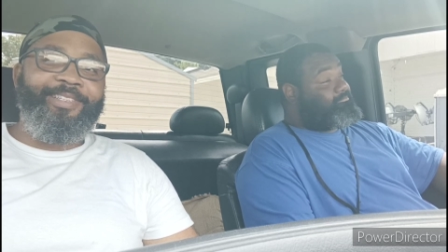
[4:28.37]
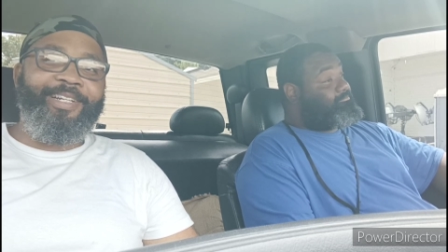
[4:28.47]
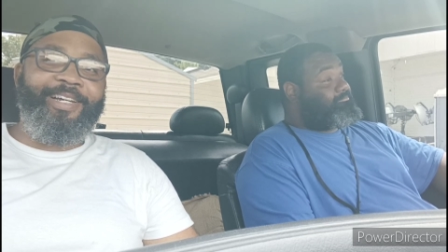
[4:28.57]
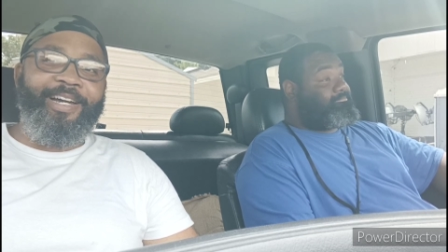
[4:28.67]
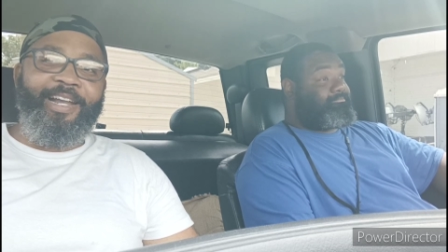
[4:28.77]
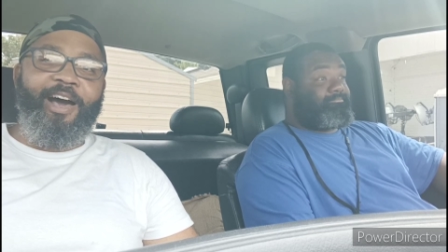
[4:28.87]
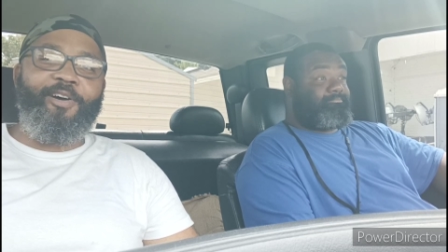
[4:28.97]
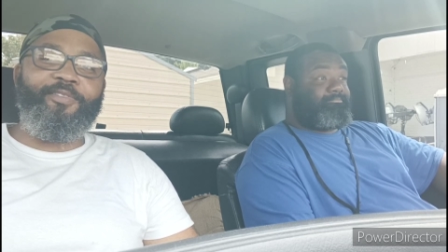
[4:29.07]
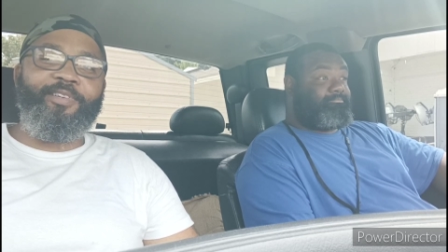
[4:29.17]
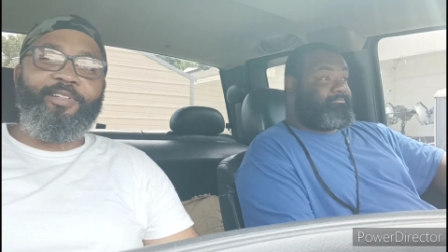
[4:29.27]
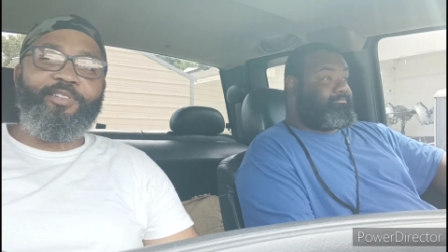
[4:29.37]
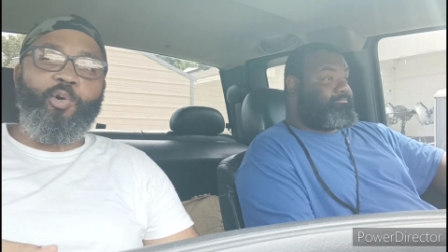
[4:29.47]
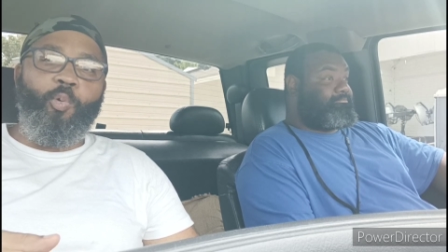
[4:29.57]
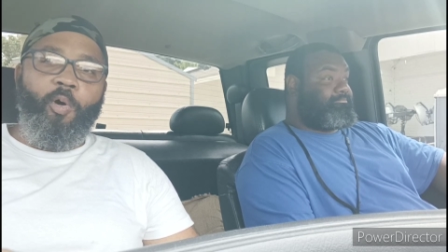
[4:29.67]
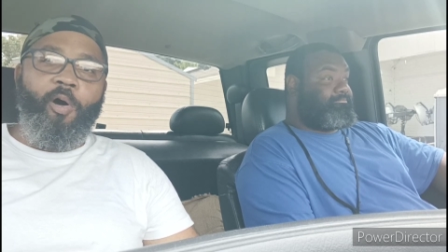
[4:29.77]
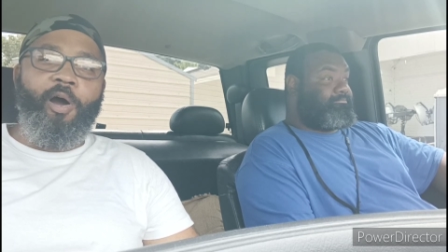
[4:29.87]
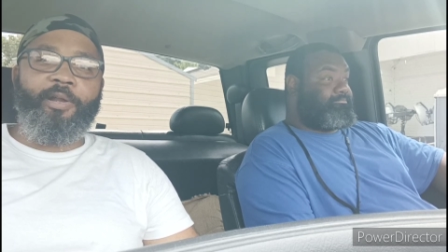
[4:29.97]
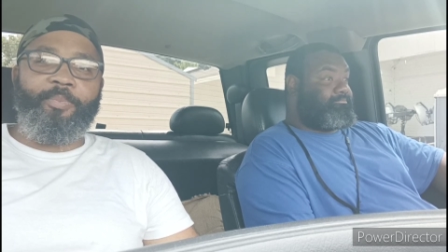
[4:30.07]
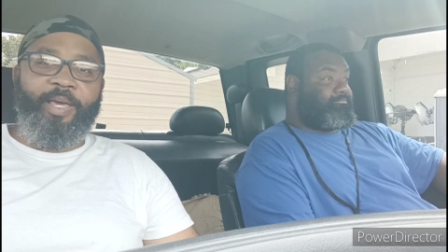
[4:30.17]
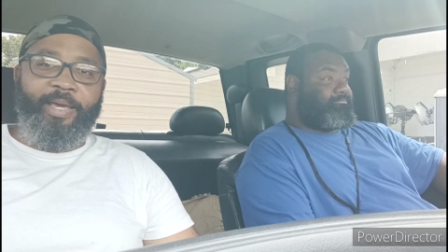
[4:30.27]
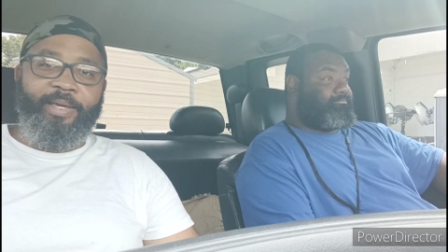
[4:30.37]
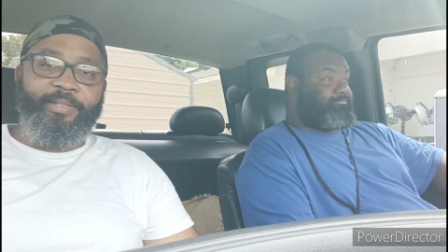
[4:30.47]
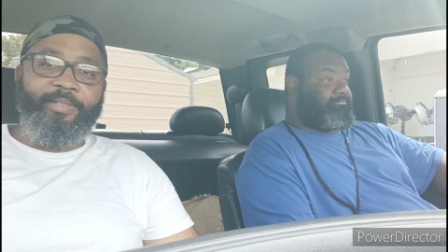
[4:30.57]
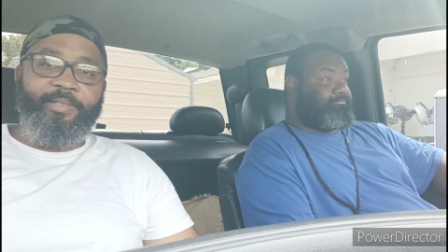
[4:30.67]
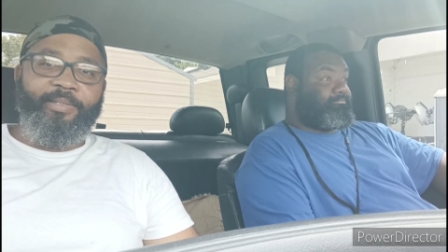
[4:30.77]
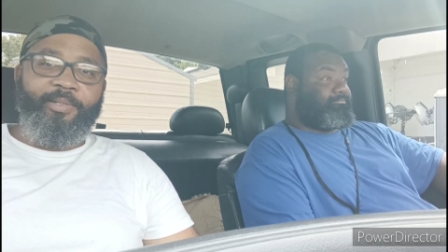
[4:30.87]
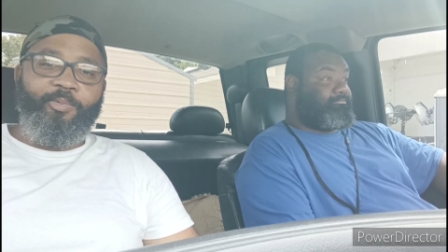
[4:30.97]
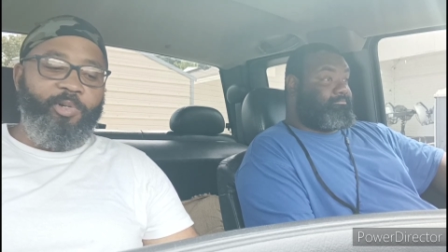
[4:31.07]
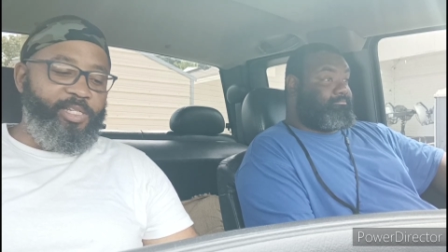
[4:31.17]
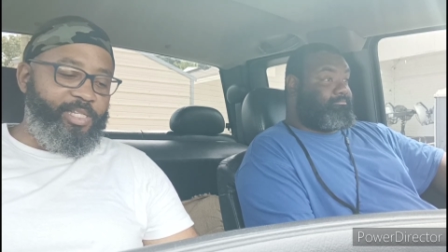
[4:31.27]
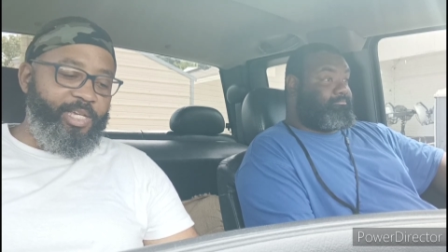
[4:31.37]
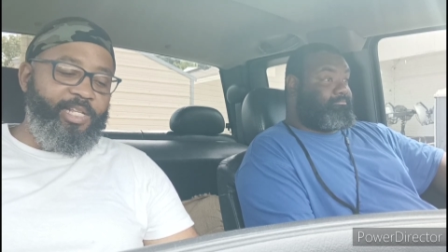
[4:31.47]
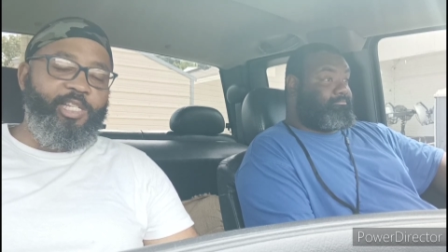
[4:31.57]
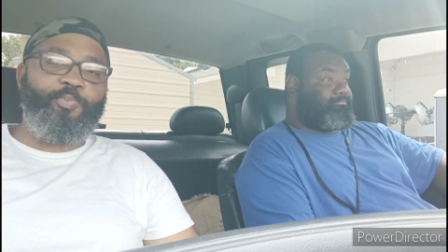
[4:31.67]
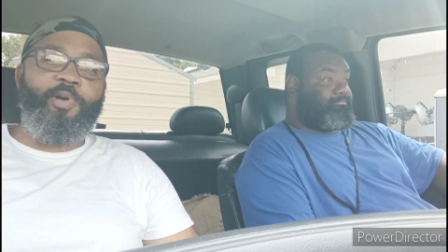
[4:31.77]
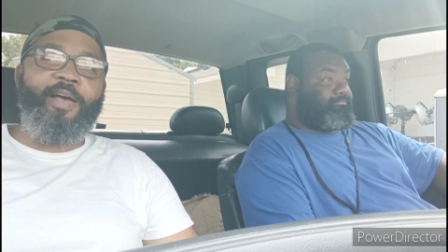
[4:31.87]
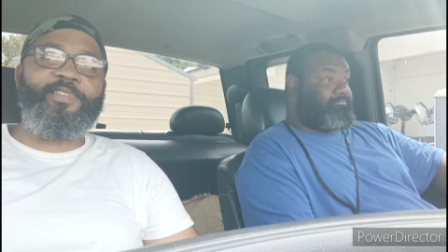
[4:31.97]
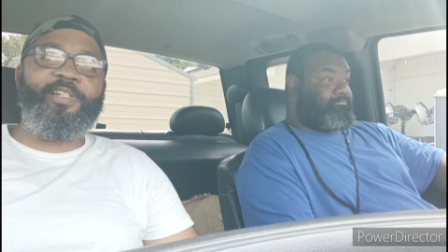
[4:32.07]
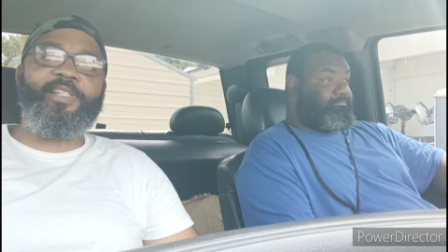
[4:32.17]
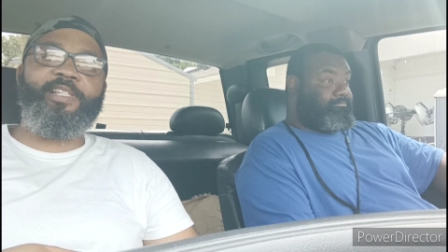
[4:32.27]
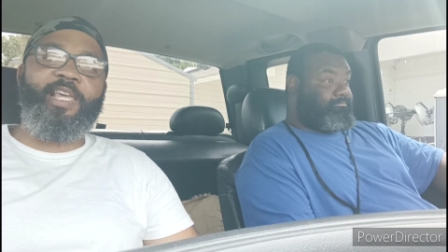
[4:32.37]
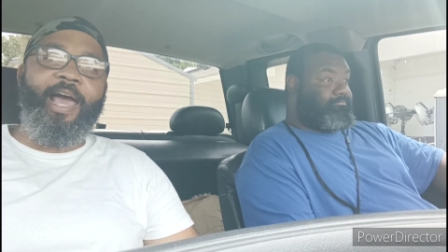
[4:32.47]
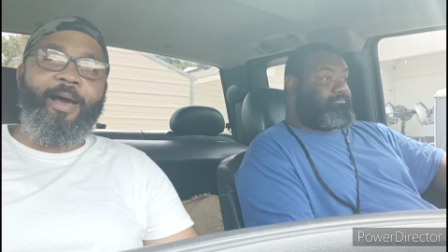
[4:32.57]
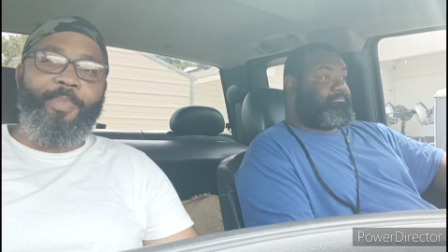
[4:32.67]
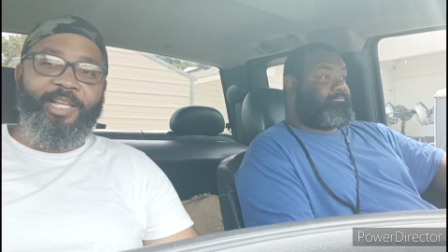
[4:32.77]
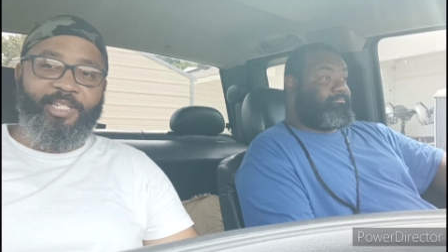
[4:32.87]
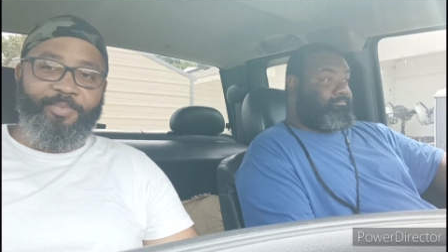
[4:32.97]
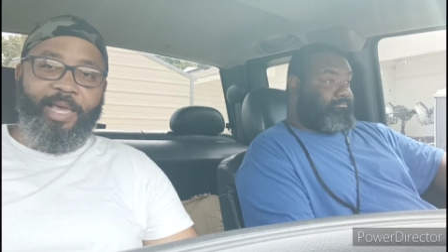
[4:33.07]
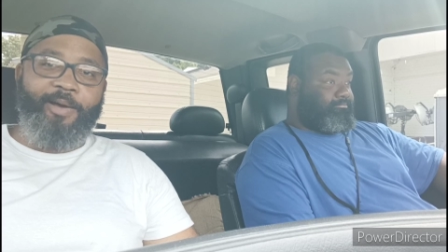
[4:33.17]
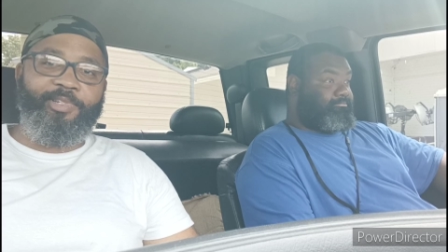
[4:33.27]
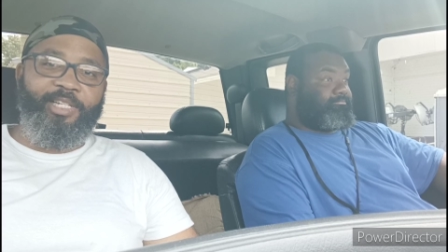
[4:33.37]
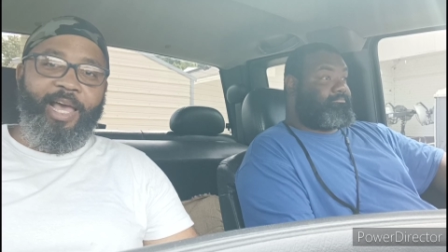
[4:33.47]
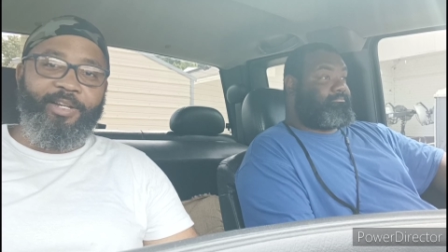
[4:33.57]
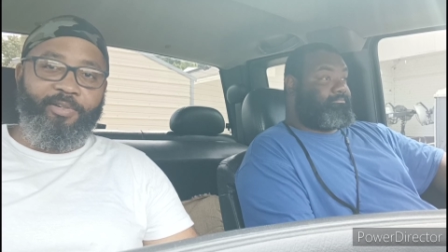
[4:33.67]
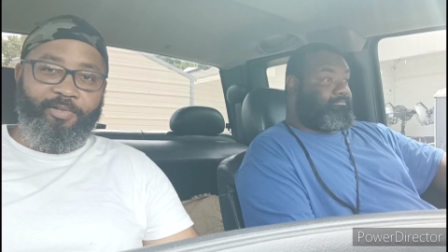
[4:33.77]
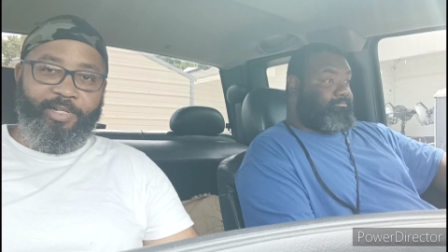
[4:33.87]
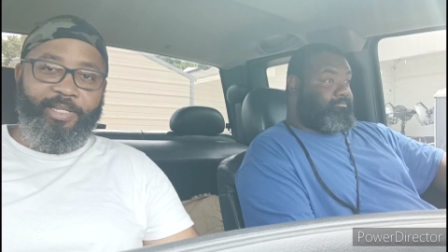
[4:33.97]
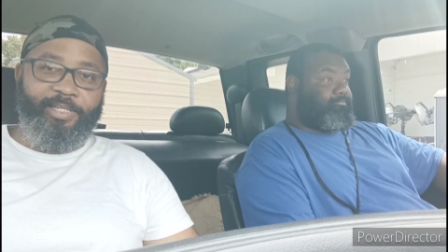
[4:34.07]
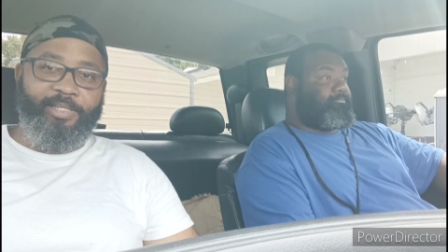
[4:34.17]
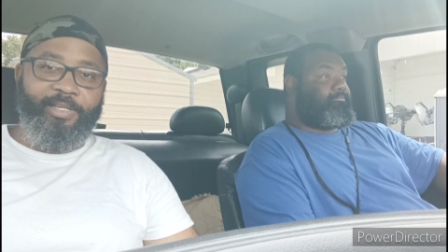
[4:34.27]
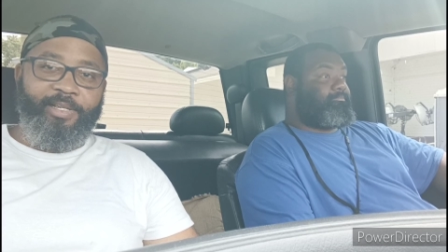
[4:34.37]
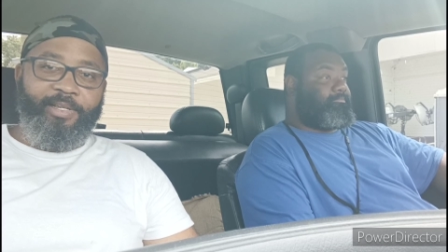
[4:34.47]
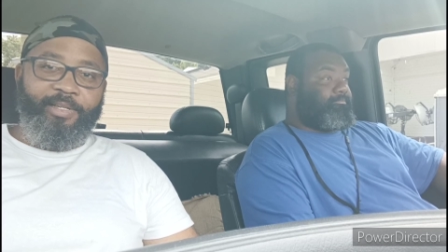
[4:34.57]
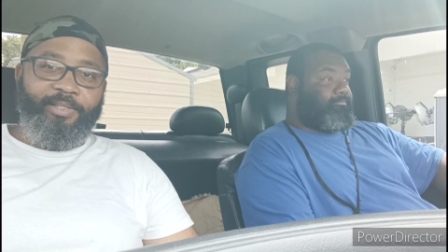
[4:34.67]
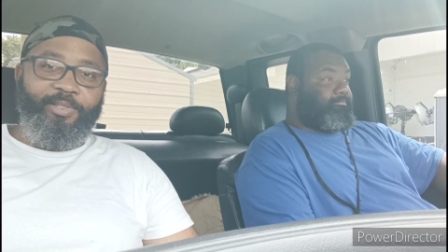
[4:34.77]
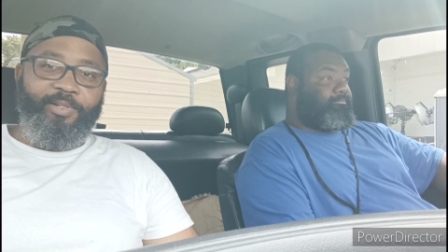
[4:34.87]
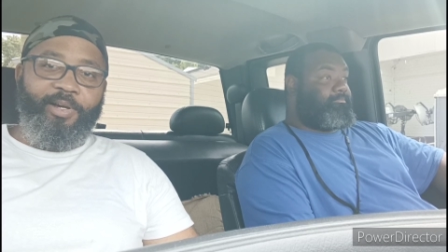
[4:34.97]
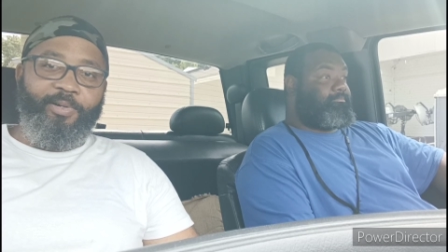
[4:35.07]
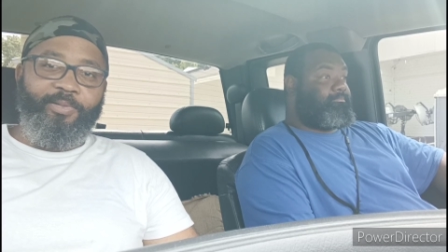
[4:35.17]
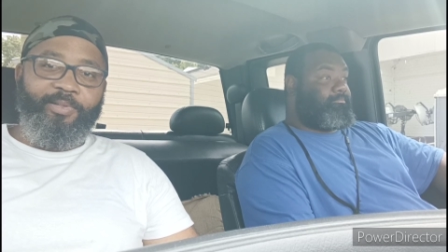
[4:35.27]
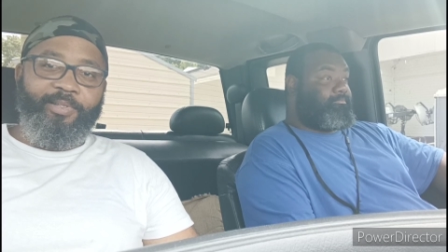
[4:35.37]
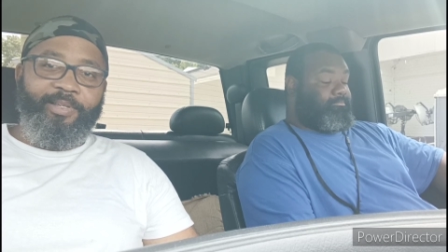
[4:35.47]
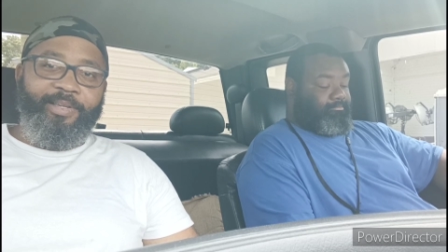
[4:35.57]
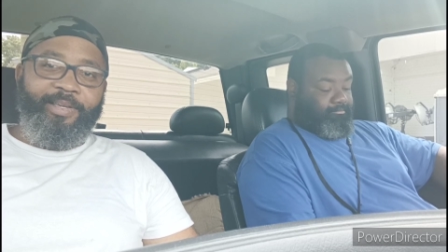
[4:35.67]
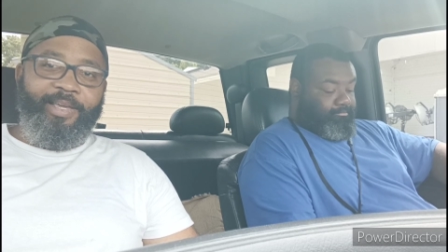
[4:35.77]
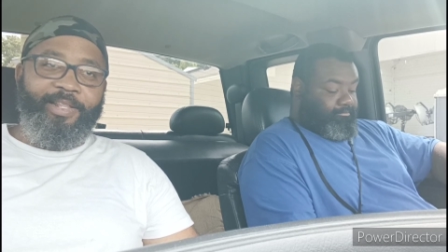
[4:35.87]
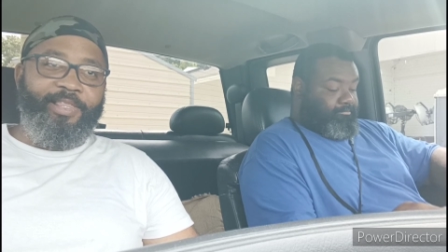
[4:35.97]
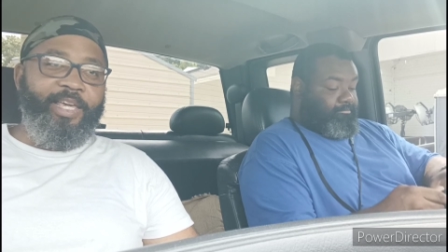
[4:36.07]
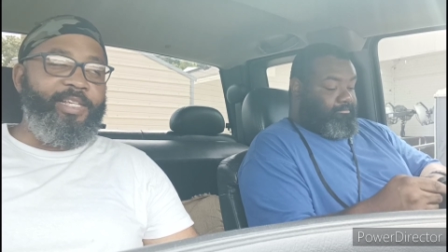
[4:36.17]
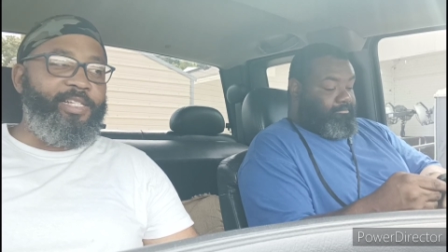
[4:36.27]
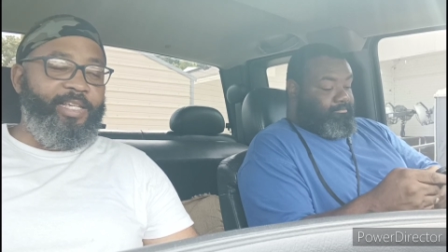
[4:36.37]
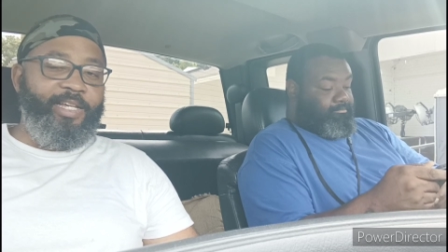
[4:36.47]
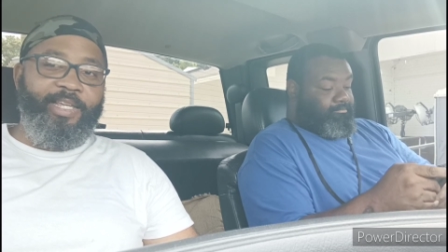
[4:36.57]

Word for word: to cut off the water, man? Mm. We see this is prophecy. This is Yahweh Shemiah doing this, you know. And things is